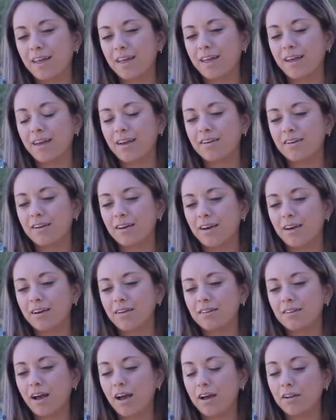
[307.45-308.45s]
And
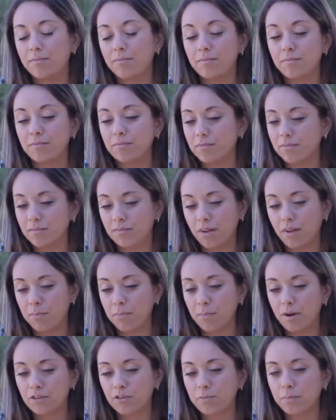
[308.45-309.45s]
I'm a
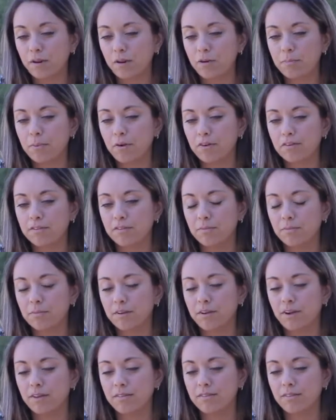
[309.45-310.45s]
much better person
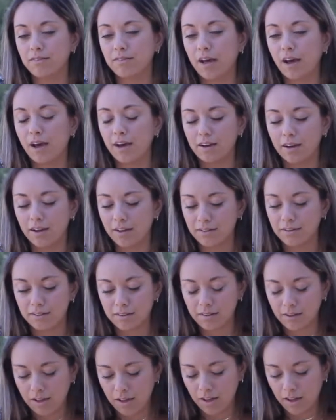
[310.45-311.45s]
because of that.
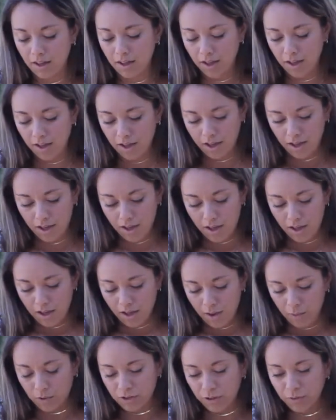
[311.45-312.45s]
And
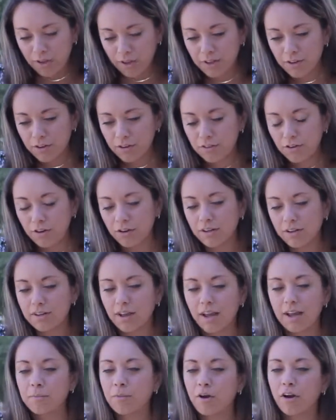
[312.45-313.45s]
when you hit your
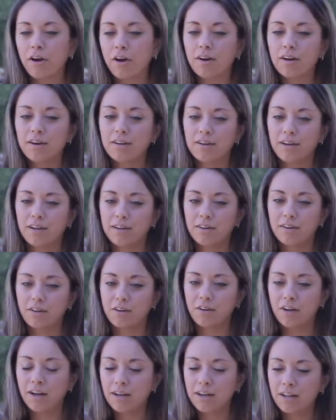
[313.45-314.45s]
30-day mark and
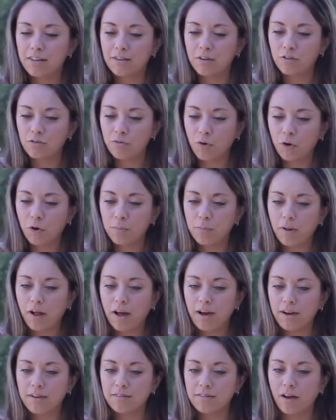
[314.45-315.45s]
you're hitting those
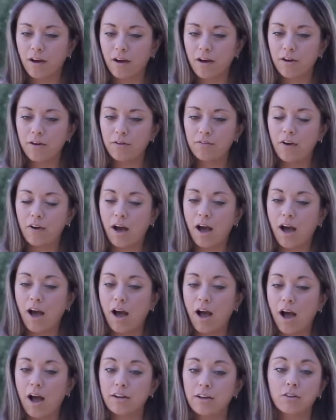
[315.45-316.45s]
roadblocks of,
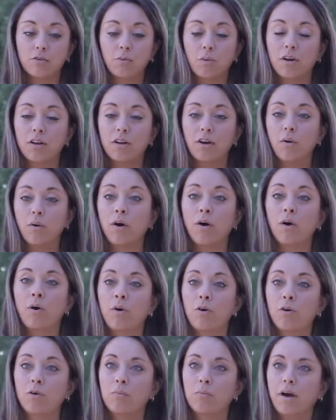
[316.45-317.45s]
I just want to go
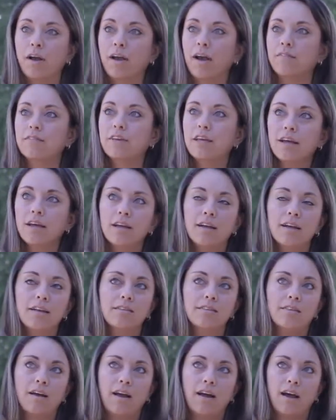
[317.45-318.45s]
home, I have
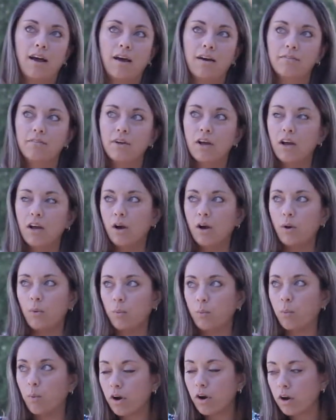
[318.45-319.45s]
kids, I have
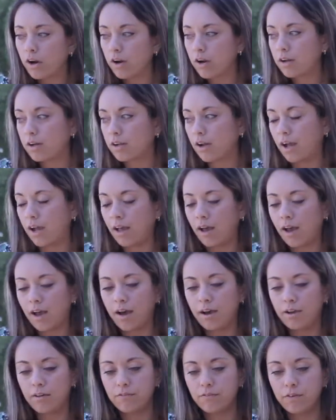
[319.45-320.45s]
work, I
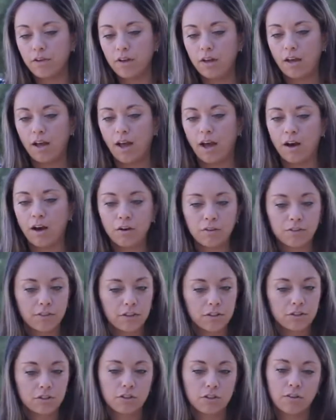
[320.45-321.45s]
have health
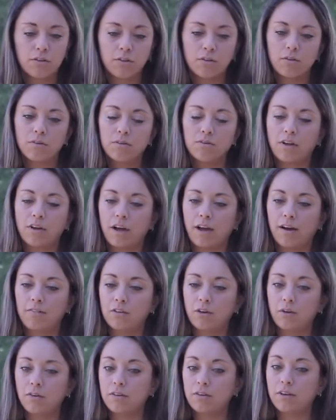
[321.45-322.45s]
issues, I
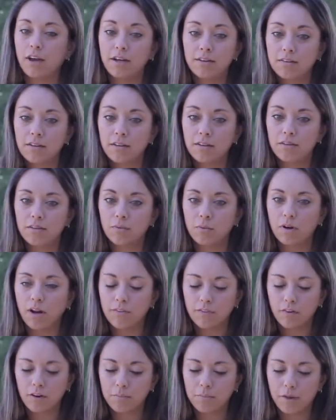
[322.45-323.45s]
have to go to the dentist,
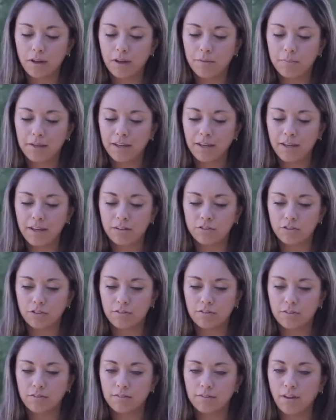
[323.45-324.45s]
whatever it may be,
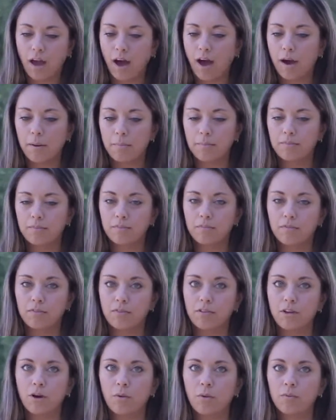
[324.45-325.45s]
just stop.
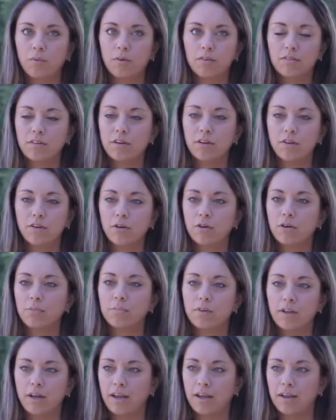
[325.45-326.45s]
No one wants to hear you
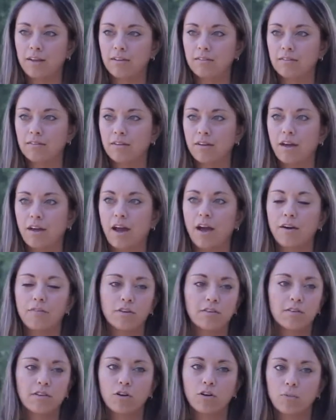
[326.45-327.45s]
complain.
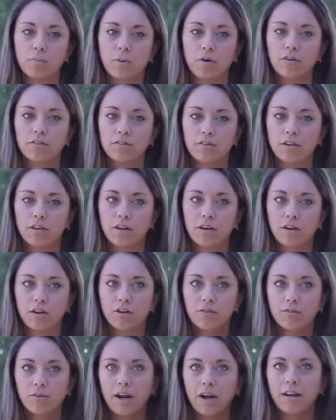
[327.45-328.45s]
Every single person here
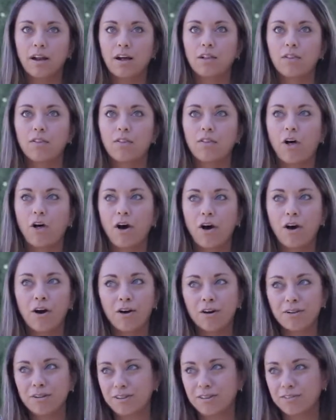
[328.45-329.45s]
could write a
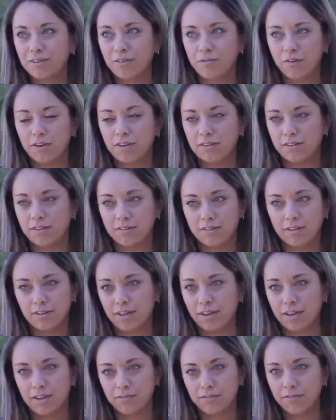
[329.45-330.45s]
long list of reasons to
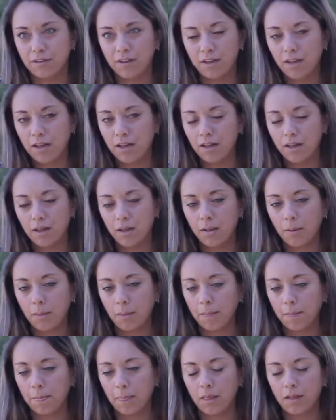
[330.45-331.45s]
leave.
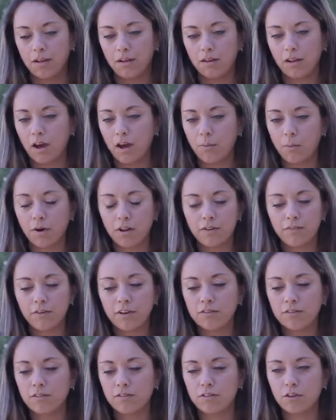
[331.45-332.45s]
Not one of
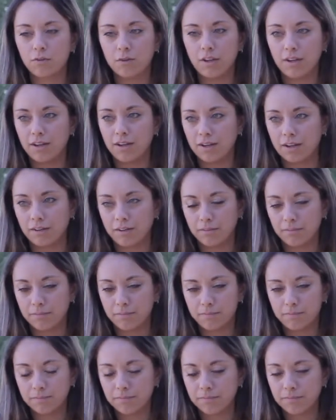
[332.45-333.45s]
us is unique
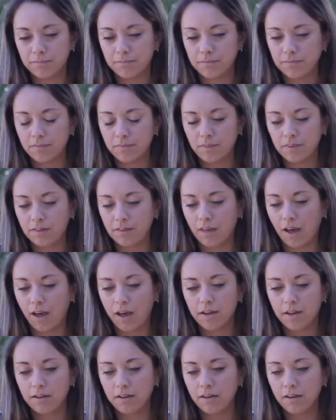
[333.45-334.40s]
to that.